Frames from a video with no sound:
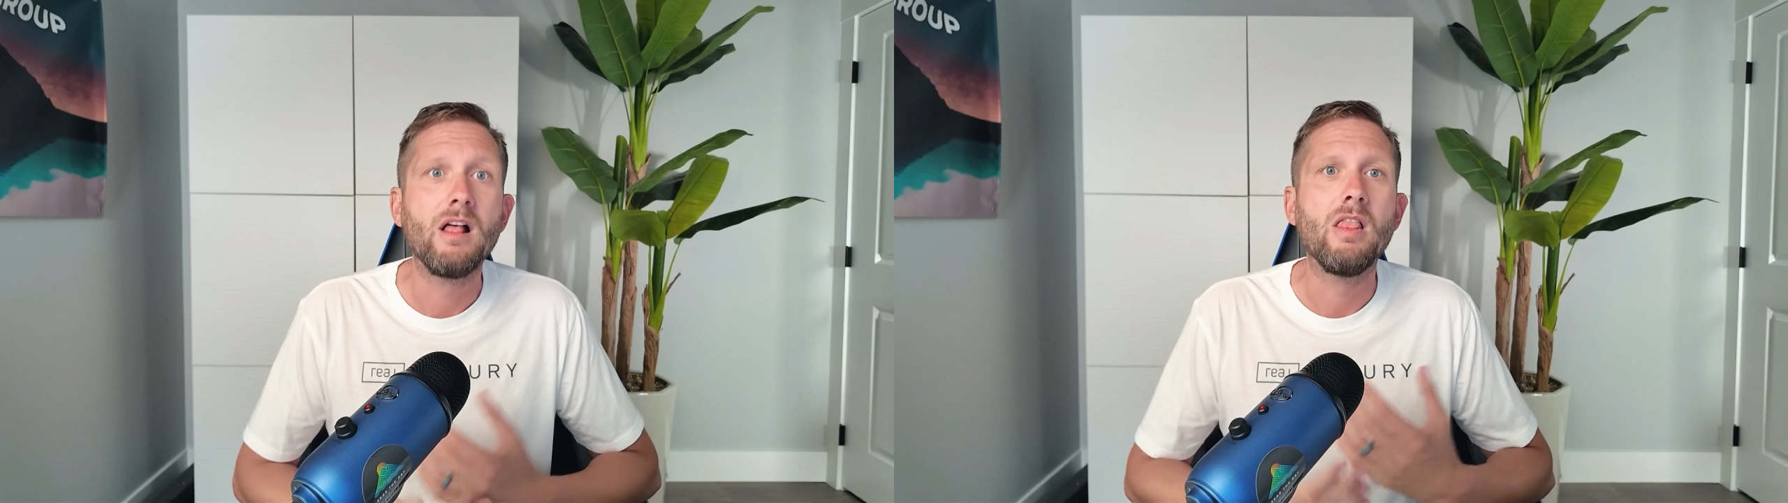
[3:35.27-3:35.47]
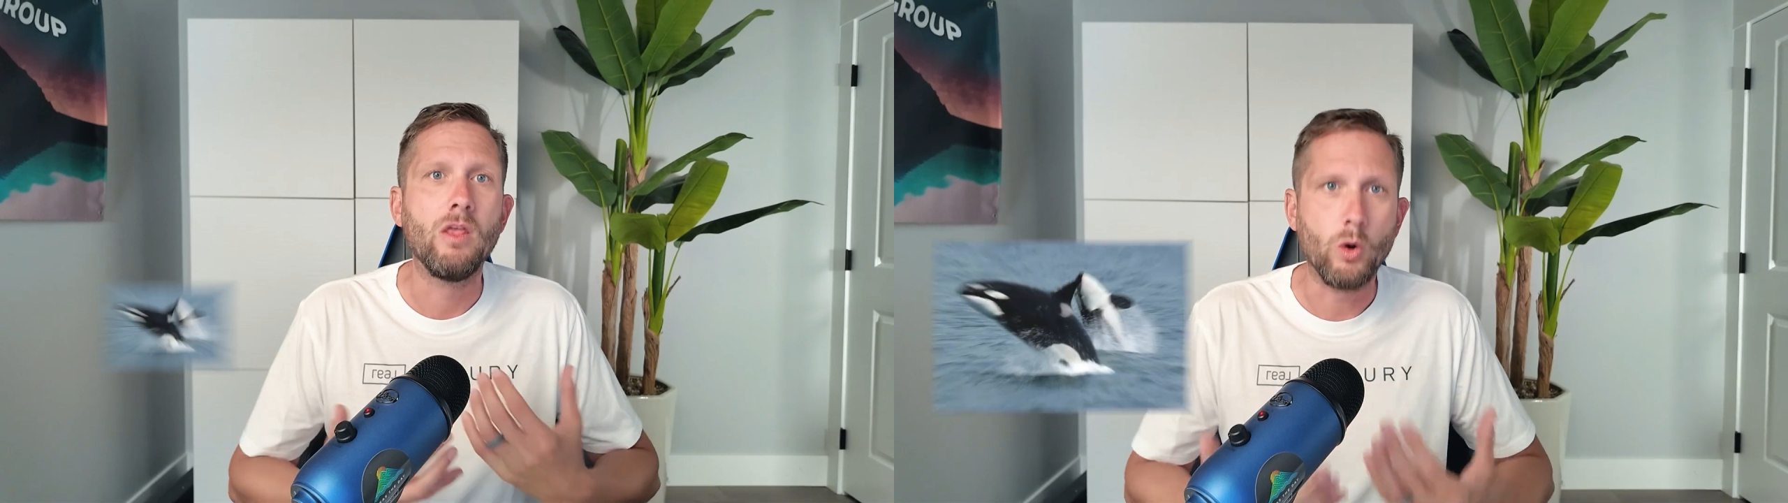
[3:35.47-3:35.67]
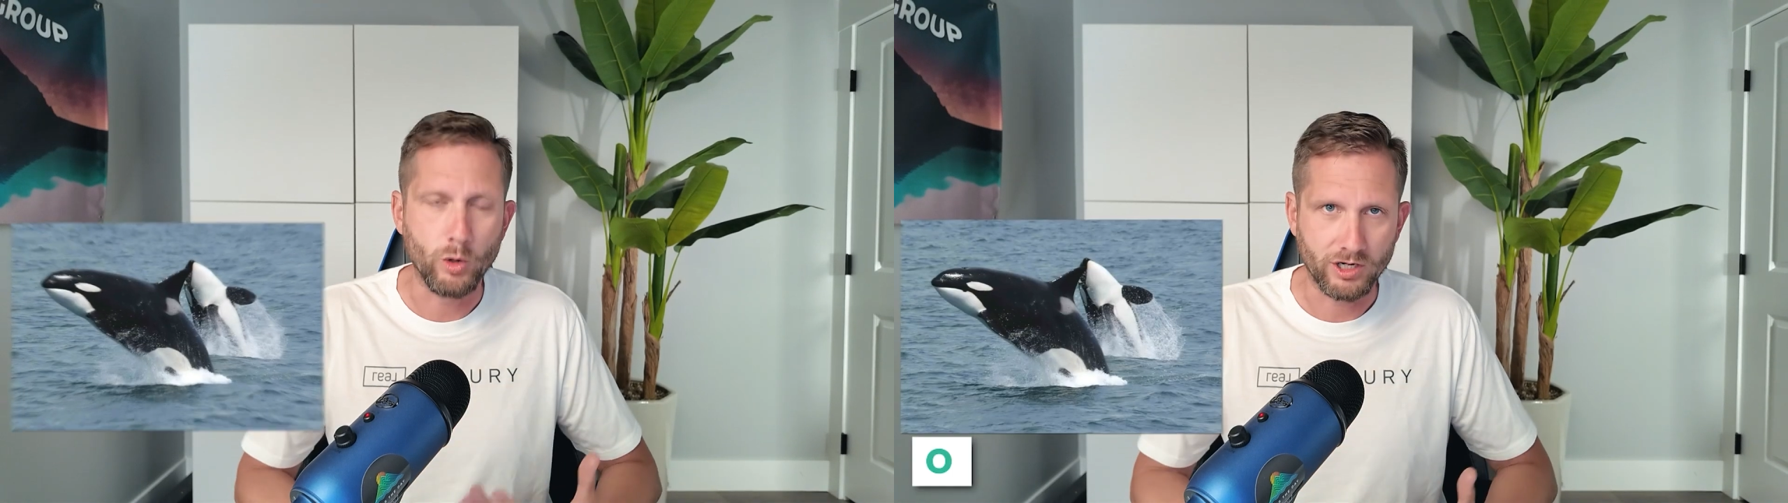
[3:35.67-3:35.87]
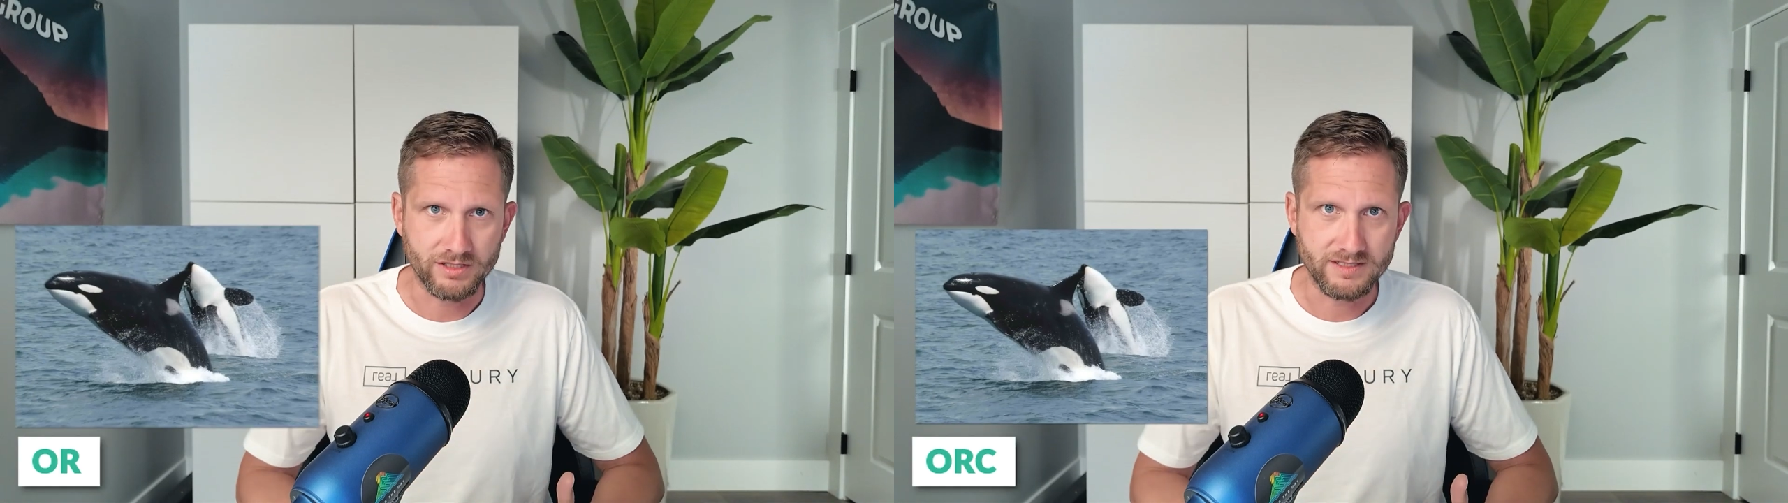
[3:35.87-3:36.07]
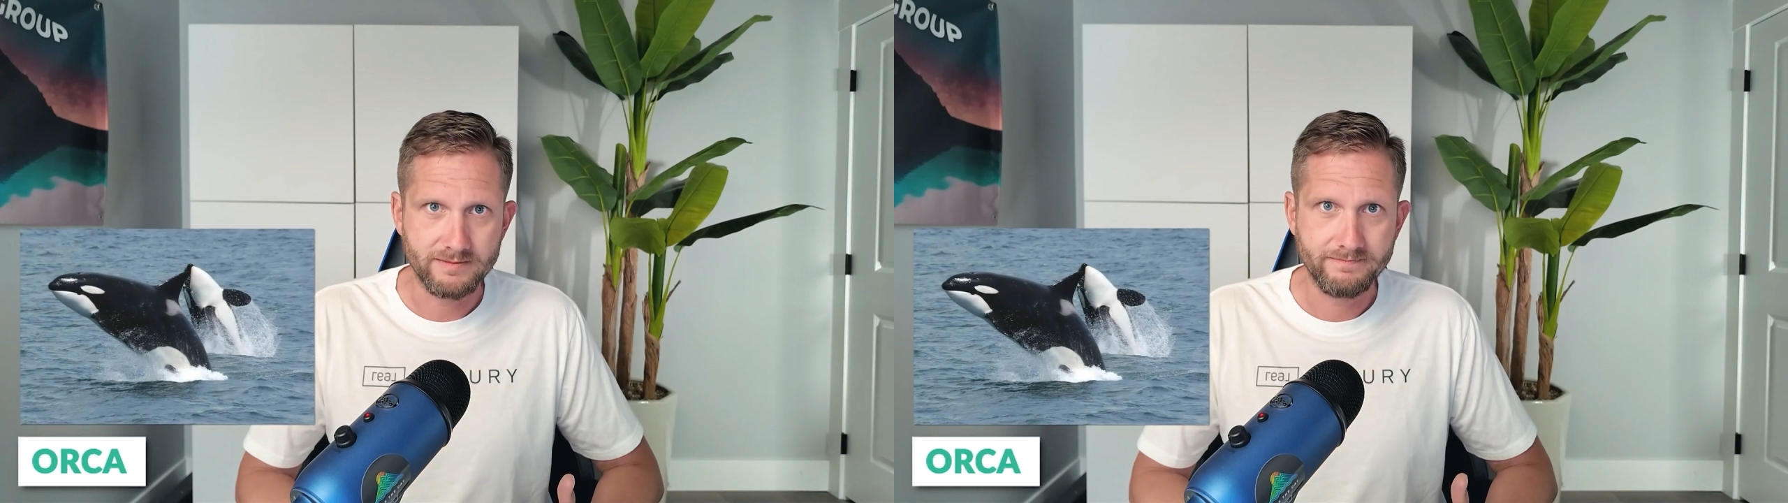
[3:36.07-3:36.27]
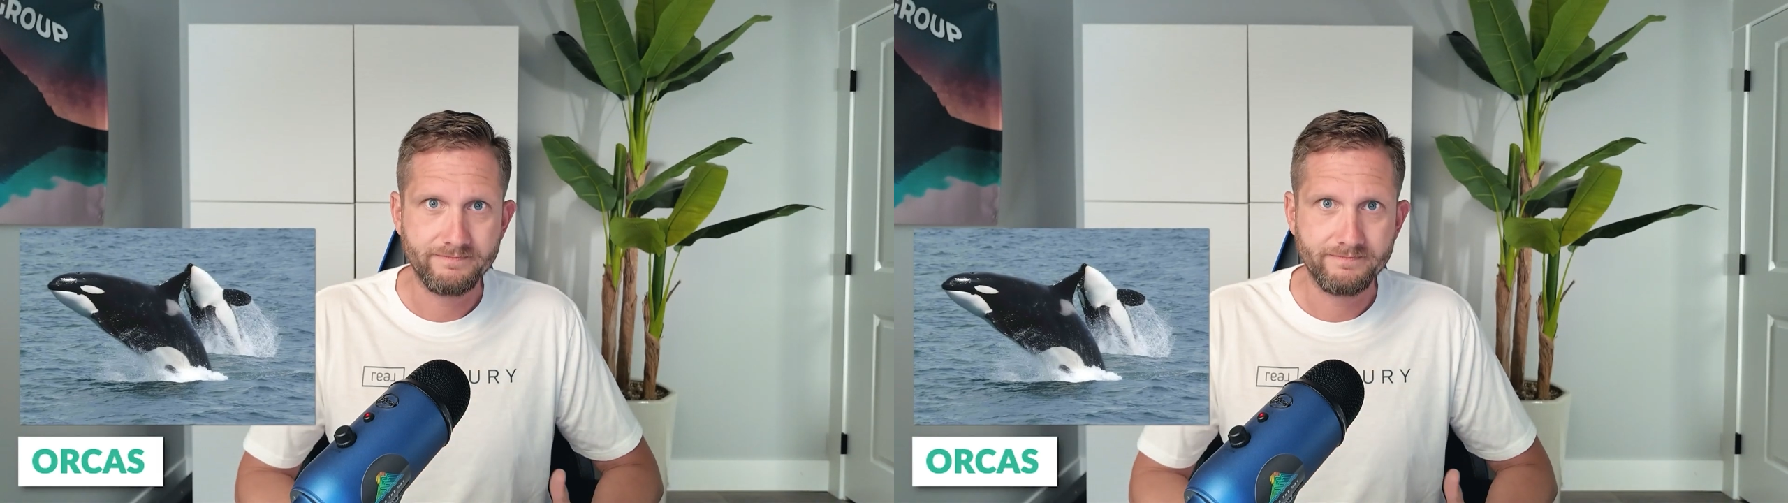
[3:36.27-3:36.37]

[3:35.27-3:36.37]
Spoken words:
The orcas,